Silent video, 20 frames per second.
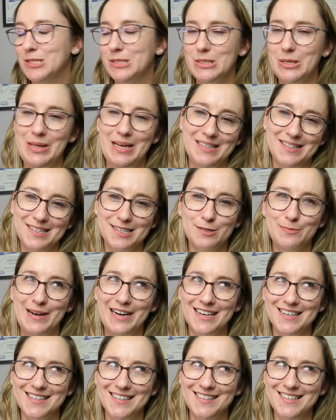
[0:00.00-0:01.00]
So that's
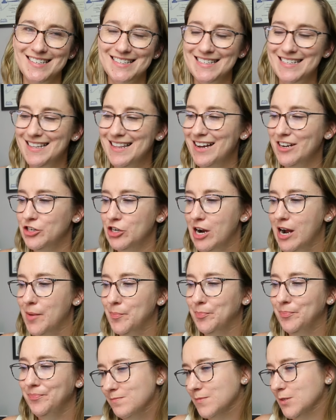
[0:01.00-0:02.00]
expected to see that
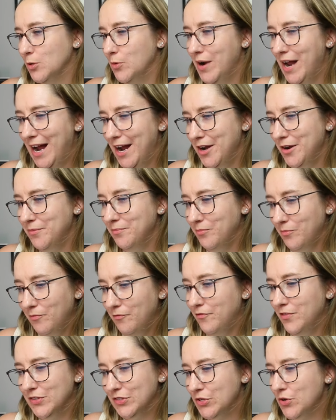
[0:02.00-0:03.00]
drop. So 9
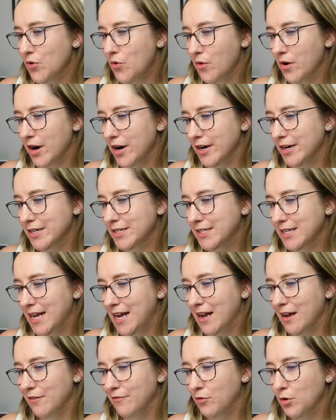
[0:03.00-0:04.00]
physical orders
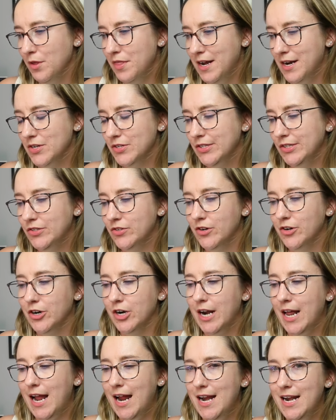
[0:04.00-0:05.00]
and
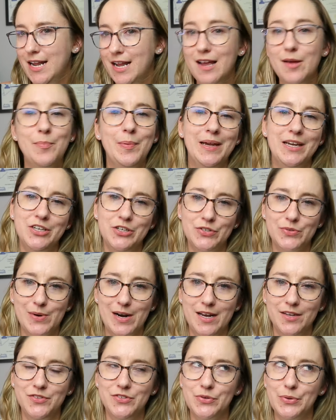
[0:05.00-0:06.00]
4,288 pages
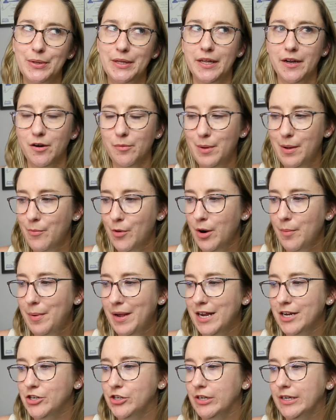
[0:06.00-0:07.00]
read, so a little bit more
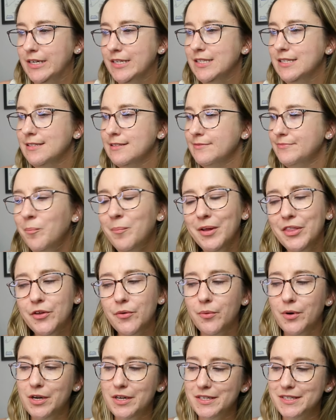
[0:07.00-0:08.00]
page reads. But
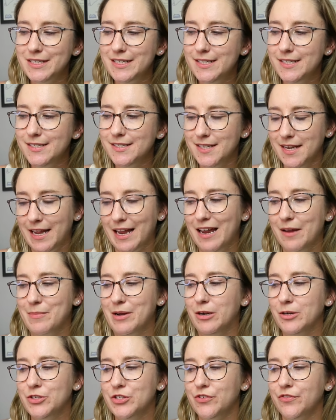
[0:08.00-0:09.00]
the royalties came
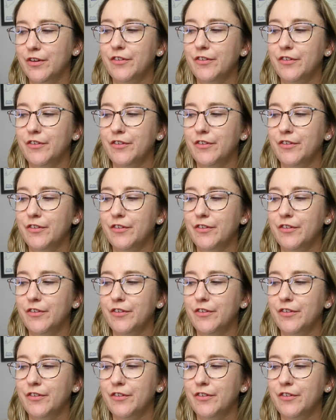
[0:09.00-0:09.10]
out to